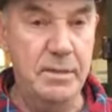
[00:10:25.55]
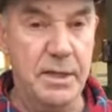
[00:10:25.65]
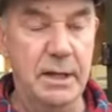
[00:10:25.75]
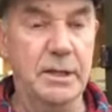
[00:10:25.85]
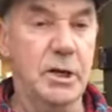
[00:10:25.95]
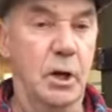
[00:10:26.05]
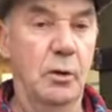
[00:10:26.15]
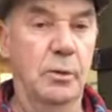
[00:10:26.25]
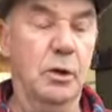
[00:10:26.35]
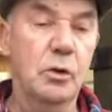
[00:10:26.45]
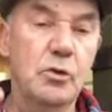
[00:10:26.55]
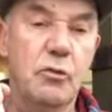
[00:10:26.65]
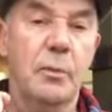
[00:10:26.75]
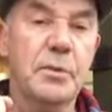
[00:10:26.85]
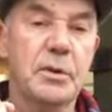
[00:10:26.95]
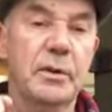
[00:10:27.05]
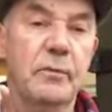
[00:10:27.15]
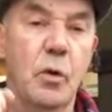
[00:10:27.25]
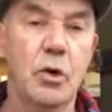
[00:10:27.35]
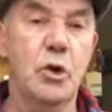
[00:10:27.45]
thing is a couple of good drops
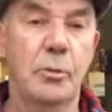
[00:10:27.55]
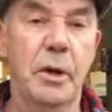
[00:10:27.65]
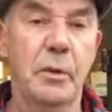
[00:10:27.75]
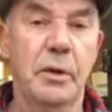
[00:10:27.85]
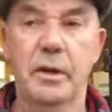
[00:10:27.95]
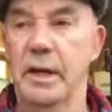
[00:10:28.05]
of washing up liquid.